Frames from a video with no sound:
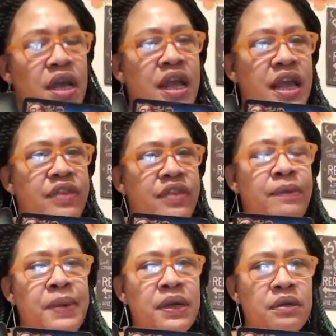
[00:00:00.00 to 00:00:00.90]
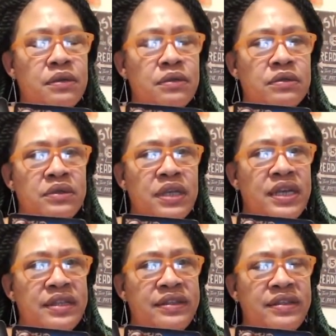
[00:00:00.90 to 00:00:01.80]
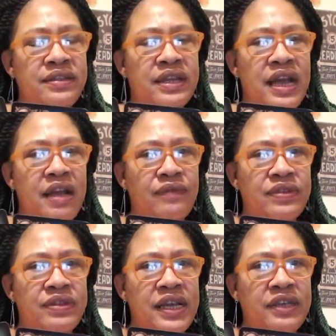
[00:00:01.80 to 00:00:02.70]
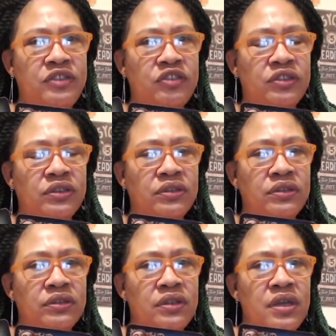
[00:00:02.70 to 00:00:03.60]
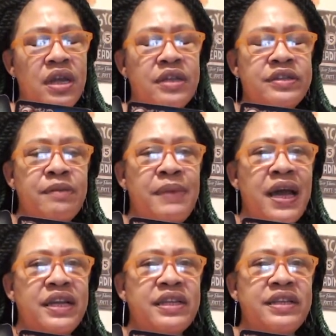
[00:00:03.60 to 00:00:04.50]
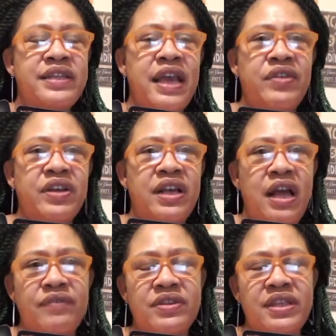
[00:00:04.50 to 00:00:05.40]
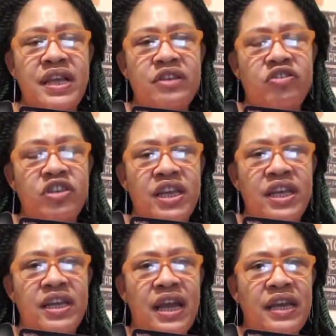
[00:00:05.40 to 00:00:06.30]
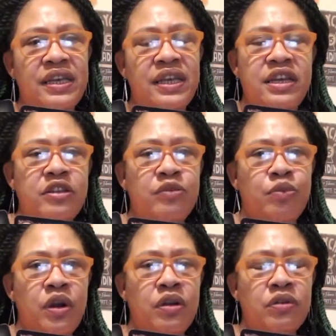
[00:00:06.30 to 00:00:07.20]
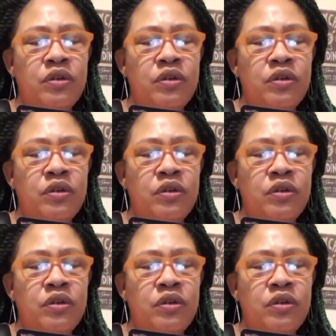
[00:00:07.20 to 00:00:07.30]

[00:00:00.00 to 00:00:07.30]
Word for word: And the birds. And this is the conversation. Somebody is having a conversation here like, can this work?